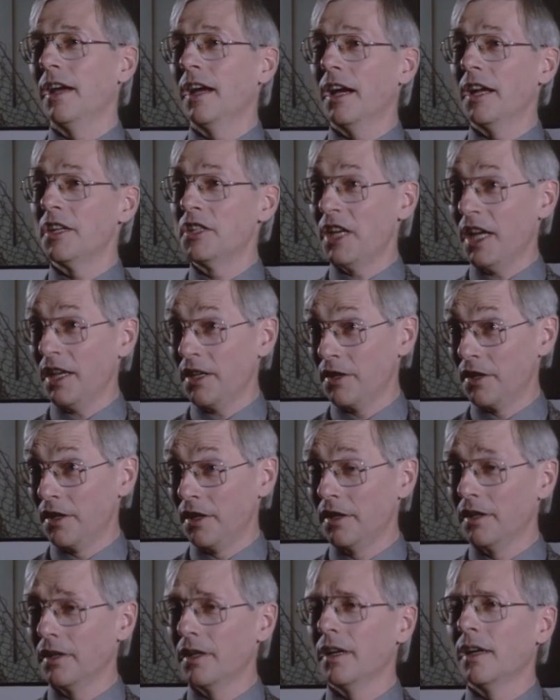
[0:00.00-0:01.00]
agenda,
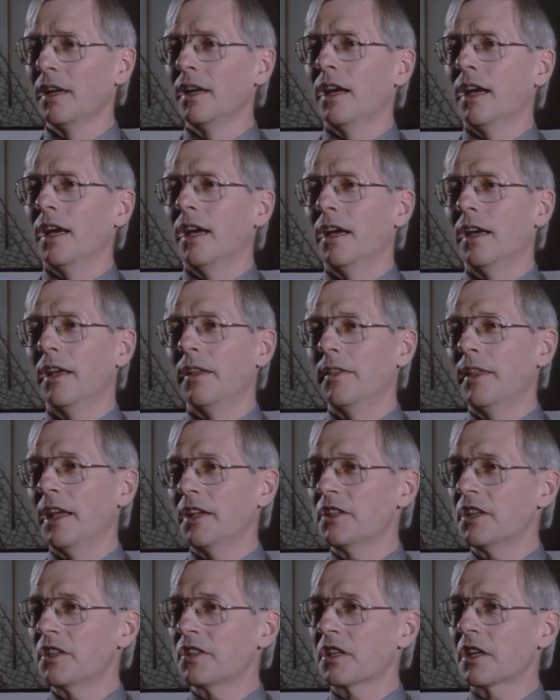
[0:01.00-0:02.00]
that
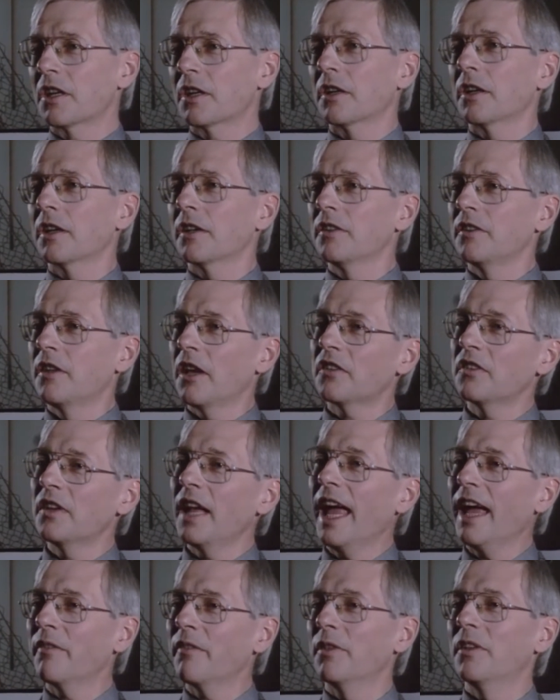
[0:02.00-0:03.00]
just doesn't
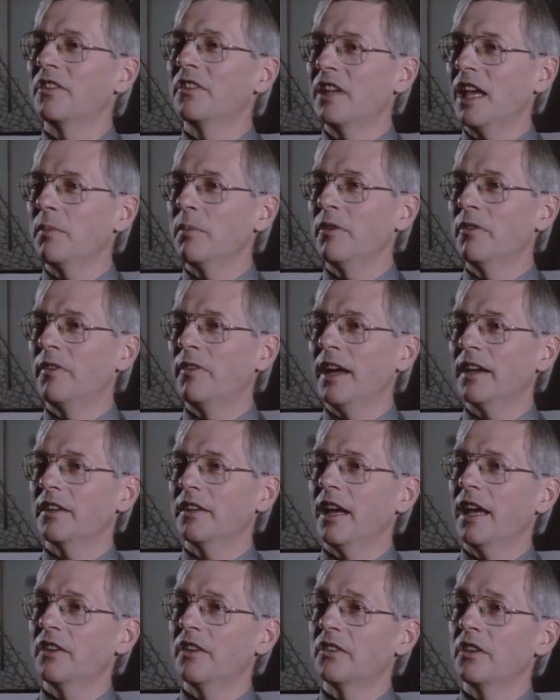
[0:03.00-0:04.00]
have the same effect
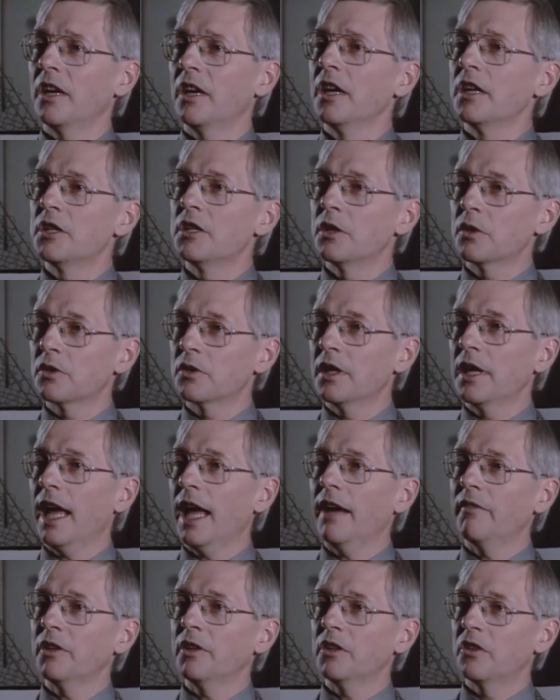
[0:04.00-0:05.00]
as children
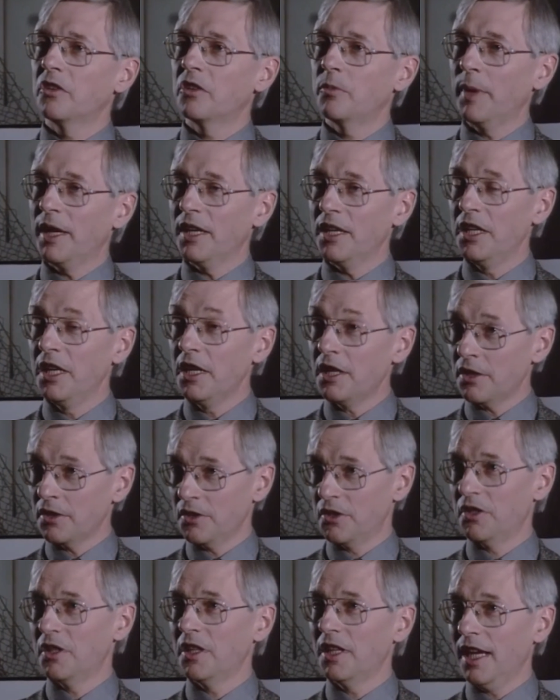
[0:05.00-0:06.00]
having to spend
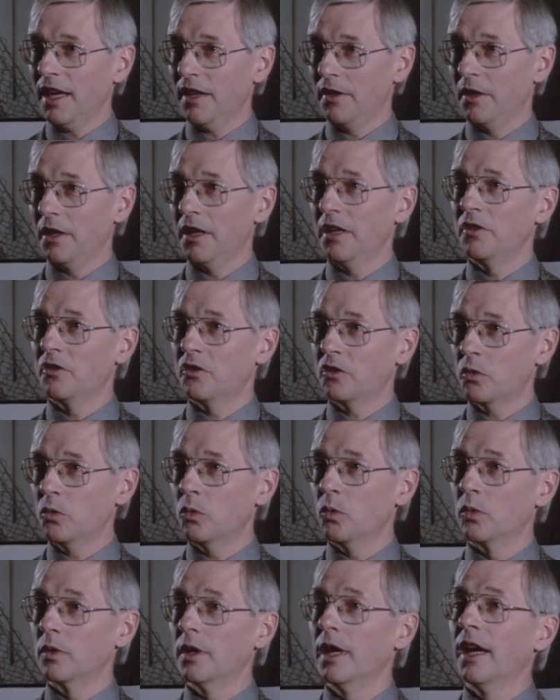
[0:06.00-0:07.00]
years together in
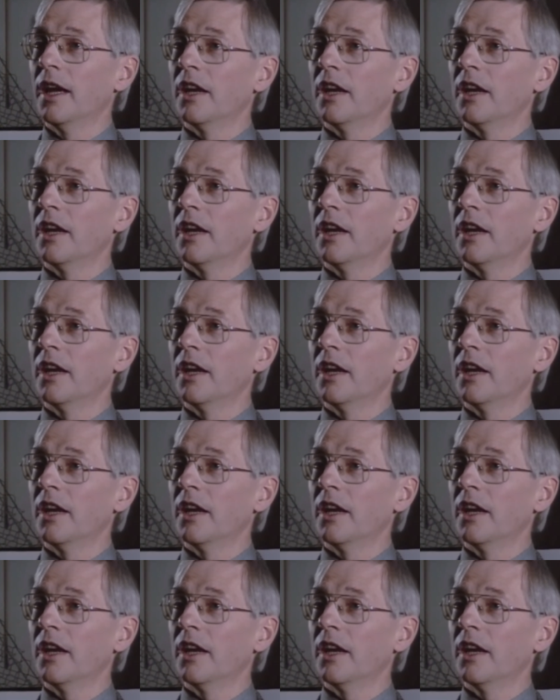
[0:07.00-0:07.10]
school,